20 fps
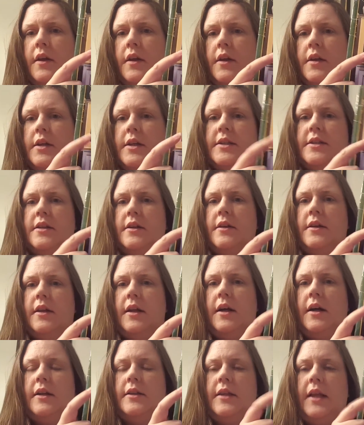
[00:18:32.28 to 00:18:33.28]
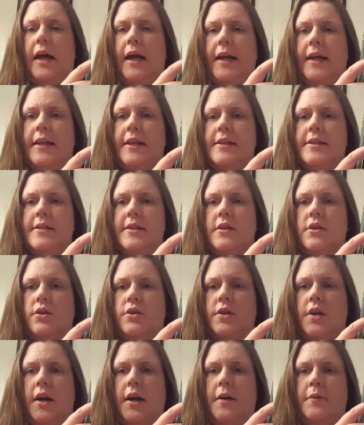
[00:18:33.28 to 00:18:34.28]
it's a lioness and her
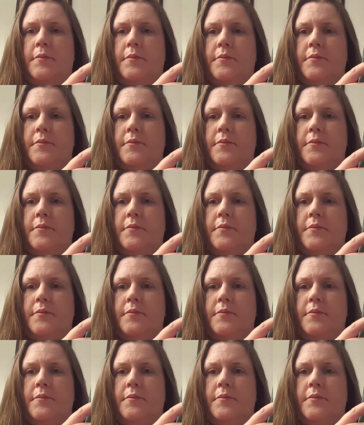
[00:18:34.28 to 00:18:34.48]
cub.